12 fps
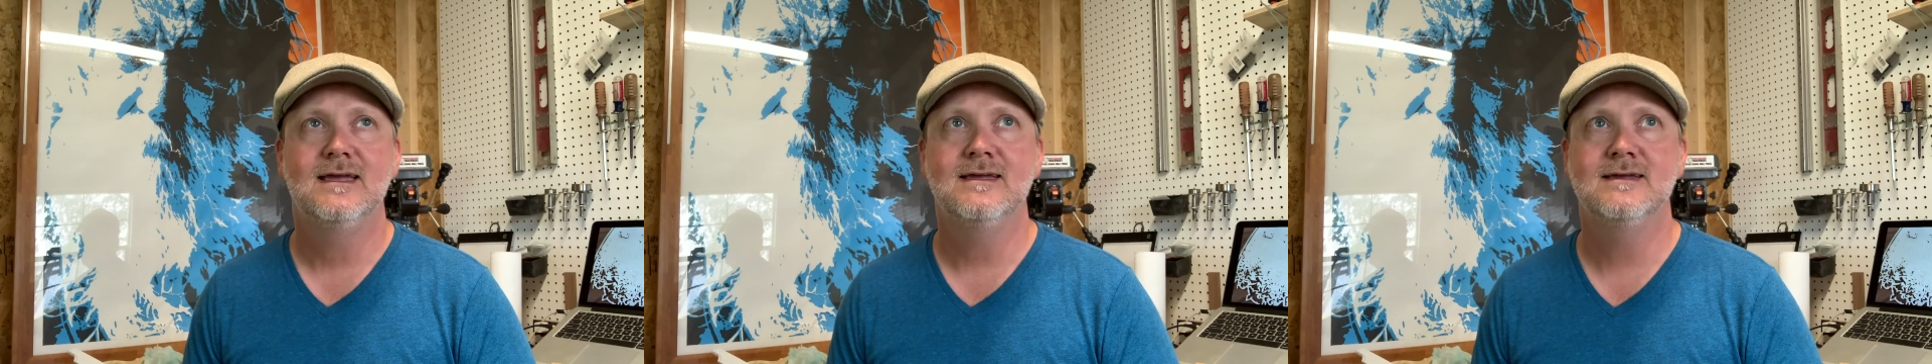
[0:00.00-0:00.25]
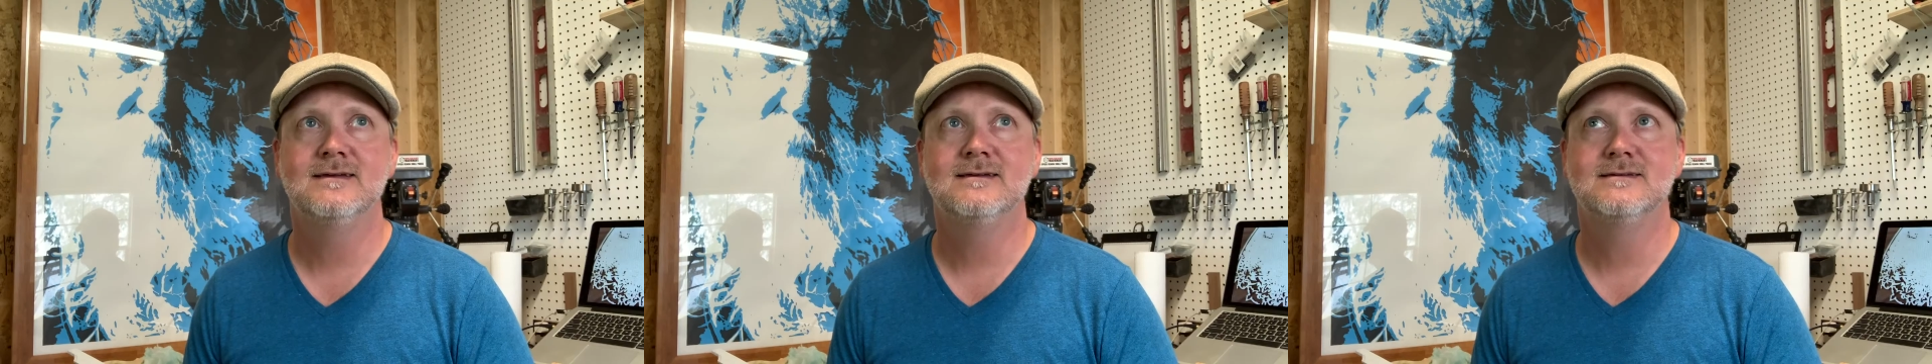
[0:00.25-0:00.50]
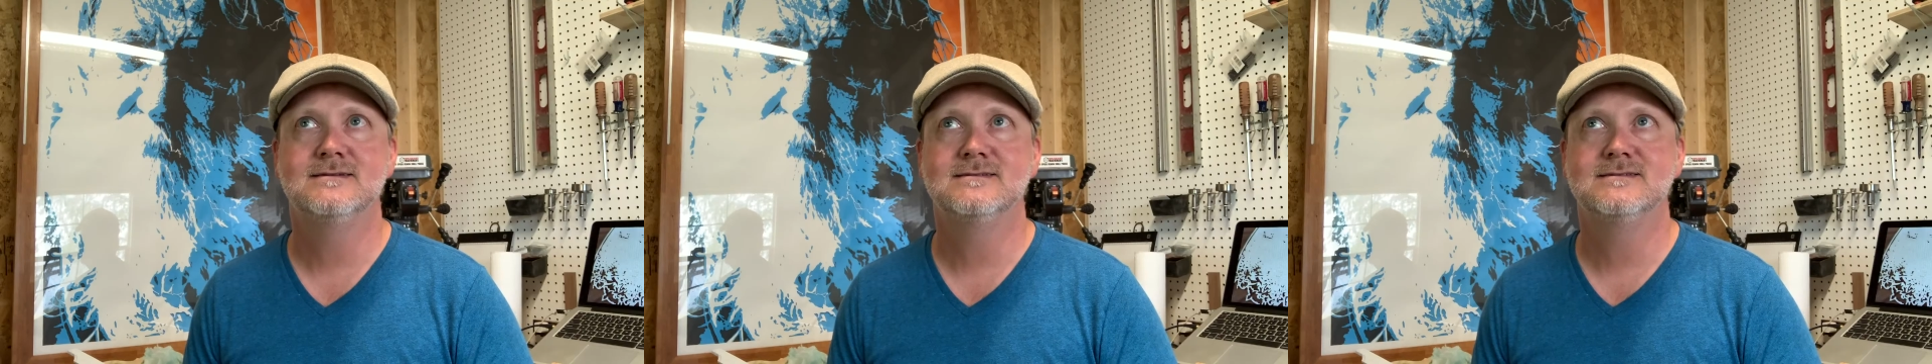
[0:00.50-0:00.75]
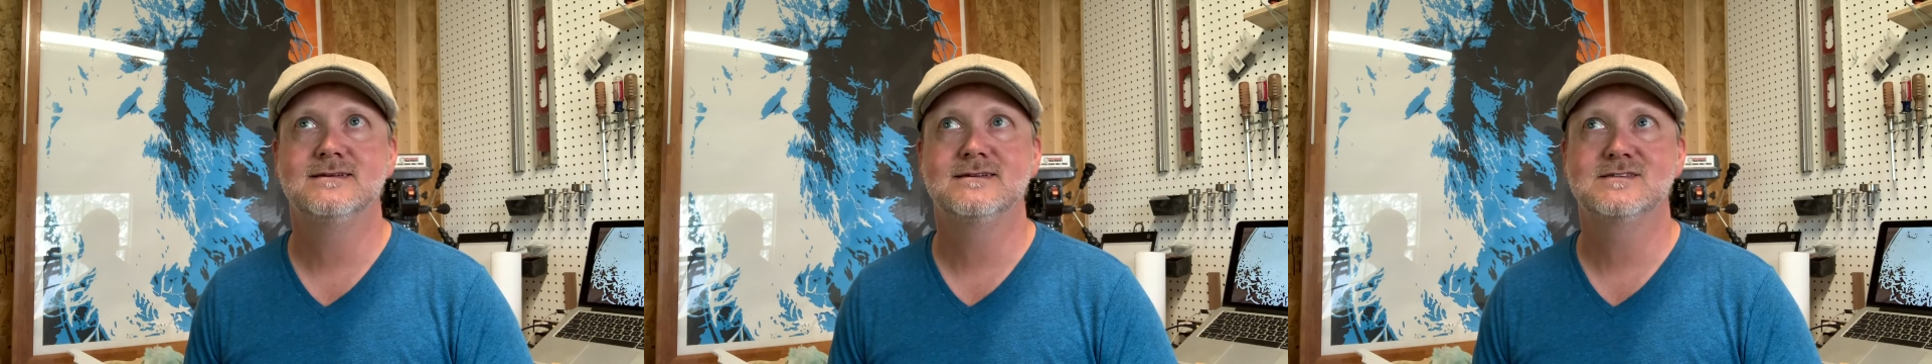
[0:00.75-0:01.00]

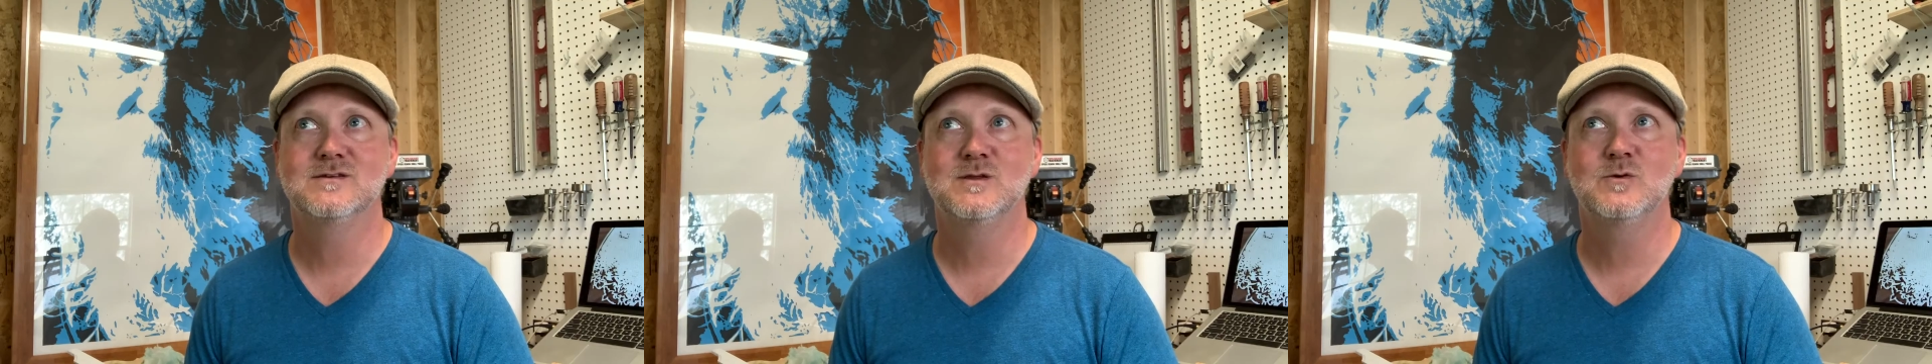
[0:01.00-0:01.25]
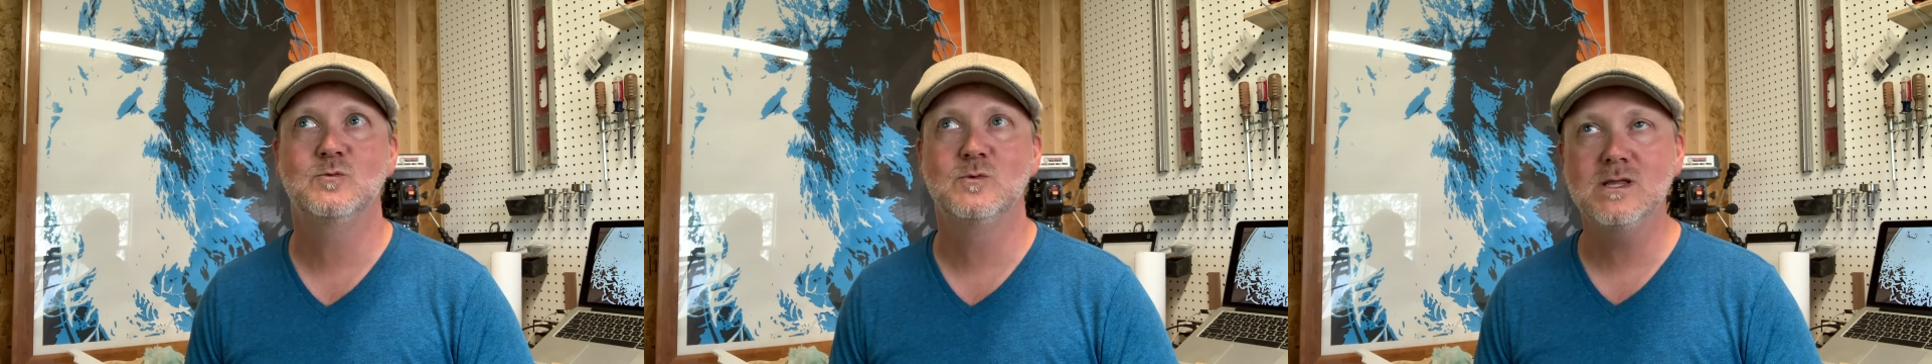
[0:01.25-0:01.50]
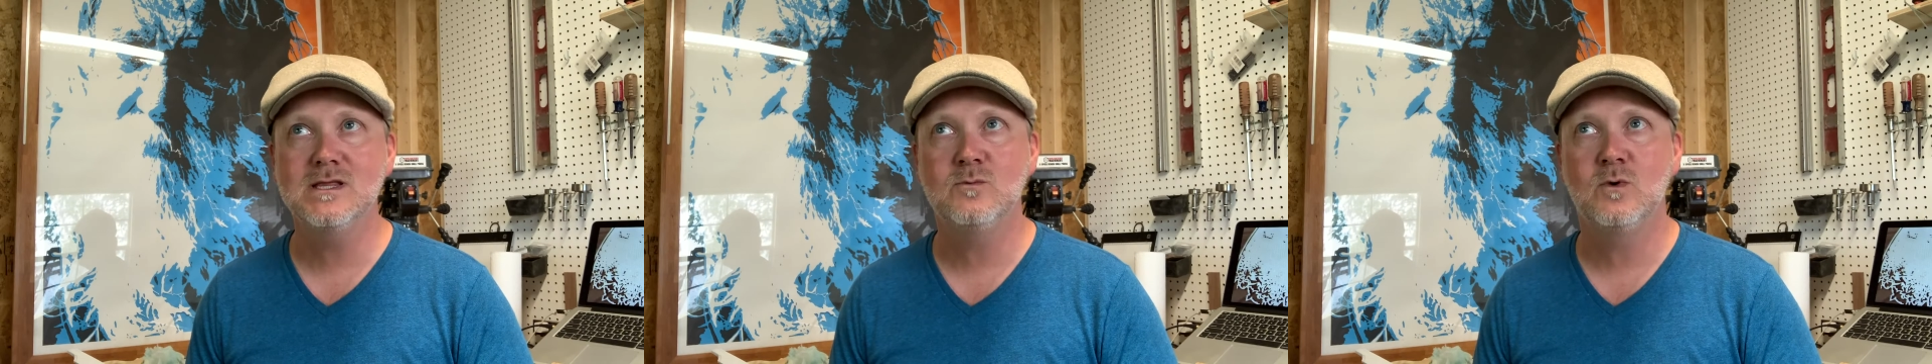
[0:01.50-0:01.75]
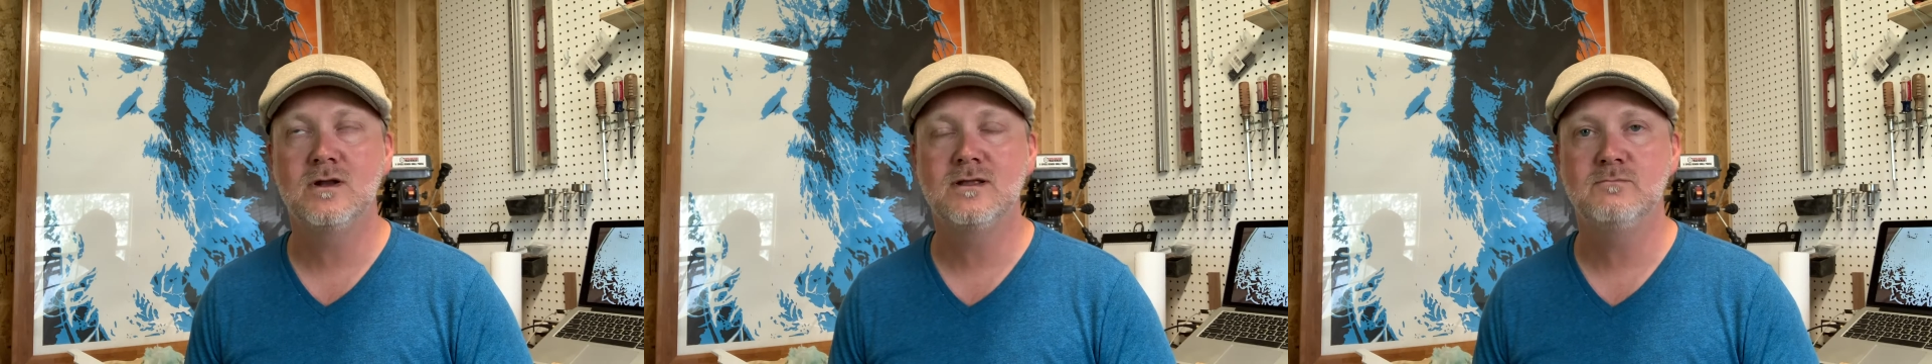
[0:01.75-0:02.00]
And so they really
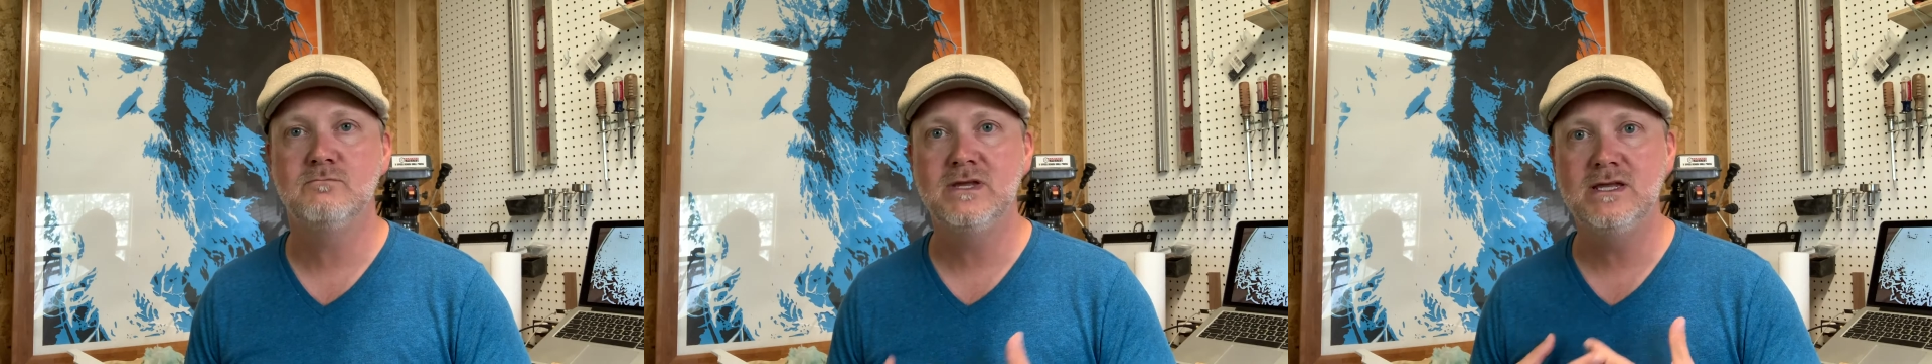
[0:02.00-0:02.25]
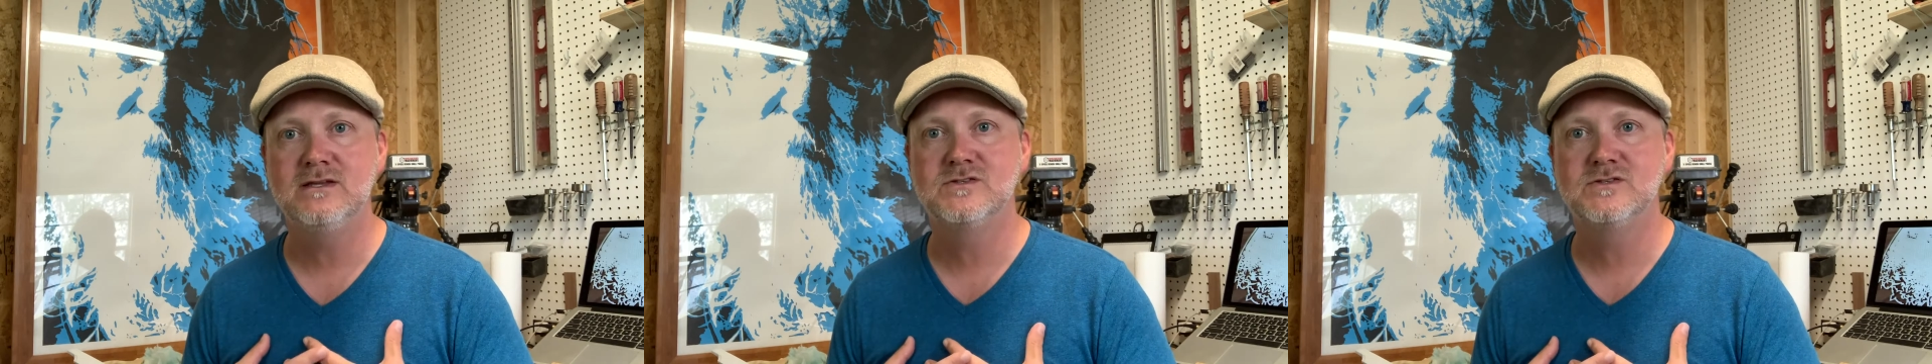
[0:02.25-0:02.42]
wanted me